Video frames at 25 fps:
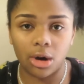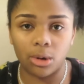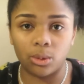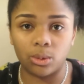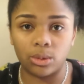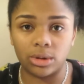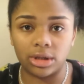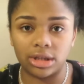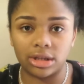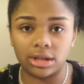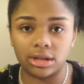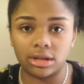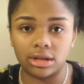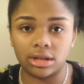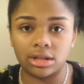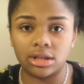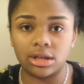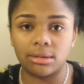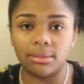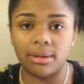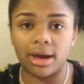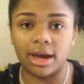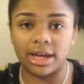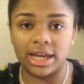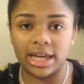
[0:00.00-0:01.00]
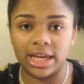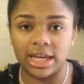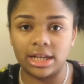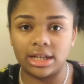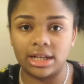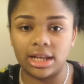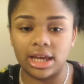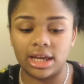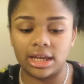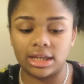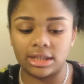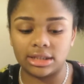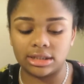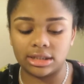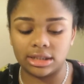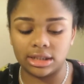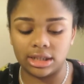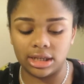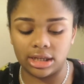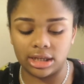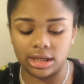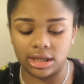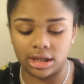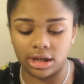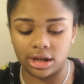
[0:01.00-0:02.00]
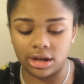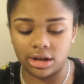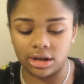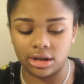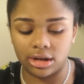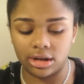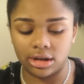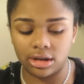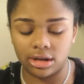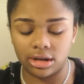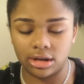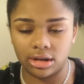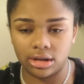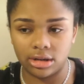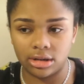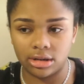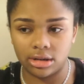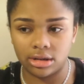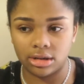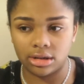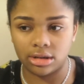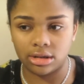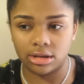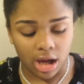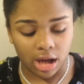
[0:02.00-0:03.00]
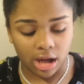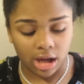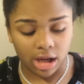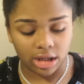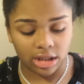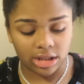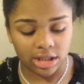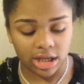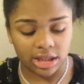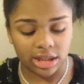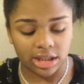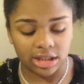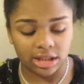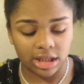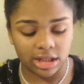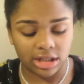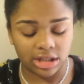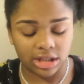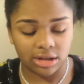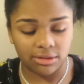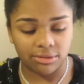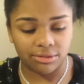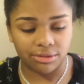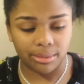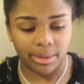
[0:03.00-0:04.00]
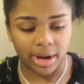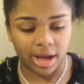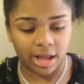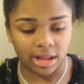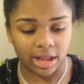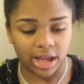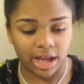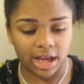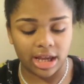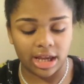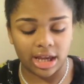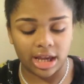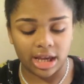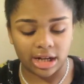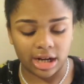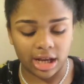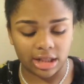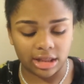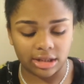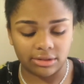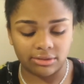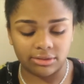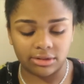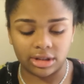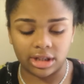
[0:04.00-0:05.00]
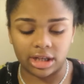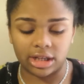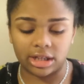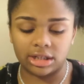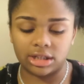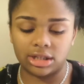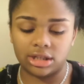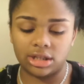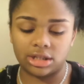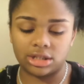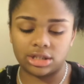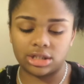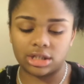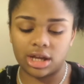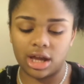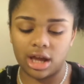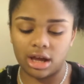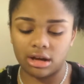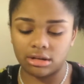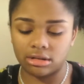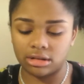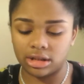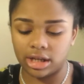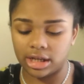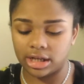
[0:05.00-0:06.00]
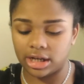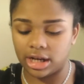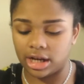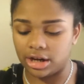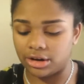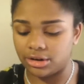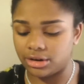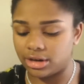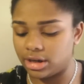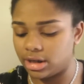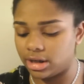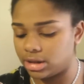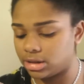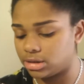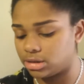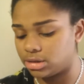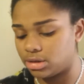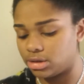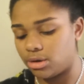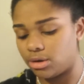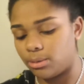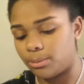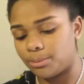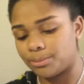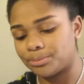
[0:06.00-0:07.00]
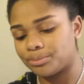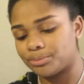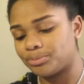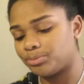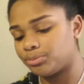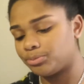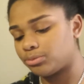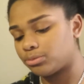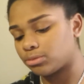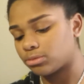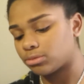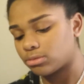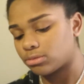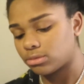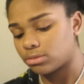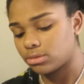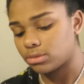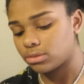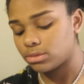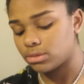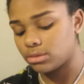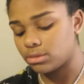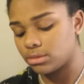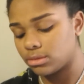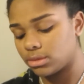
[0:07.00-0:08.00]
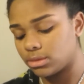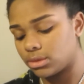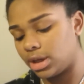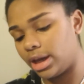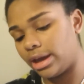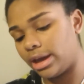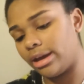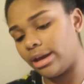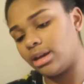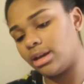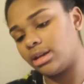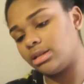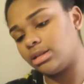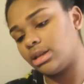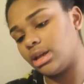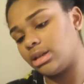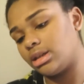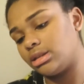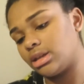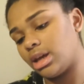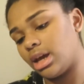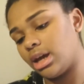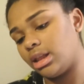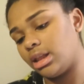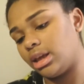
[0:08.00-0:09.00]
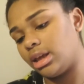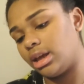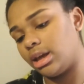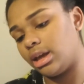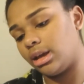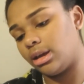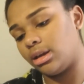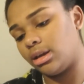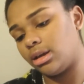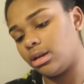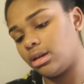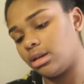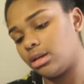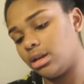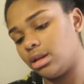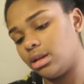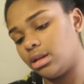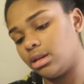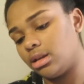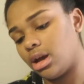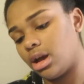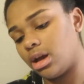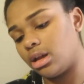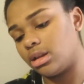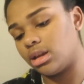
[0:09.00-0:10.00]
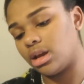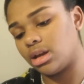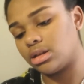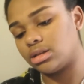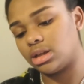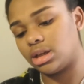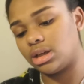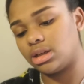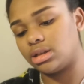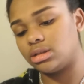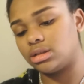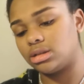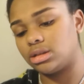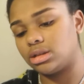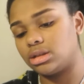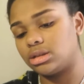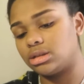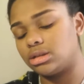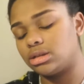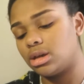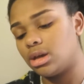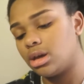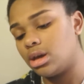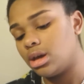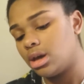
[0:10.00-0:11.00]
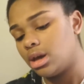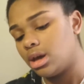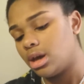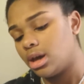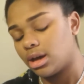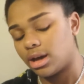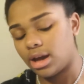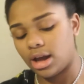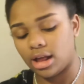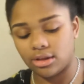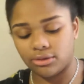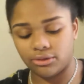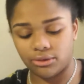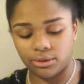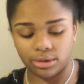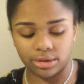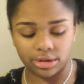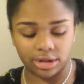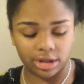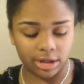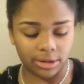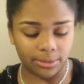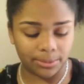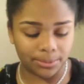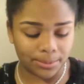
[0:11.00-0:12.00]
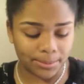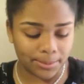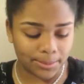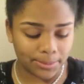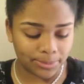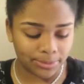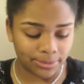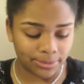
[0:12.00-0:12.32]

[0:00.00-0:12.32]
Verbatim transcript: a week. It took about eight days to get here because uh, I think they ship from LA and I live in like the Chicagoland area. So yeah, it says LA uh, Los Angeles, California.